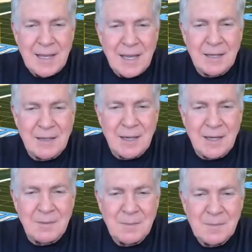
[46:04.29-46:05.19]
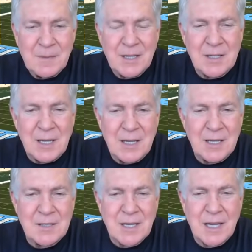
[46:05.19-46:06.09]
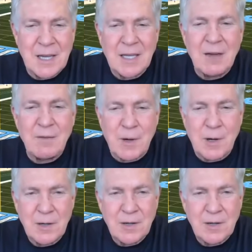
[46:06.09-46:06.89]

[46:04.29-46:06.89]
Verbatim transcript: and uh, he he is a giver,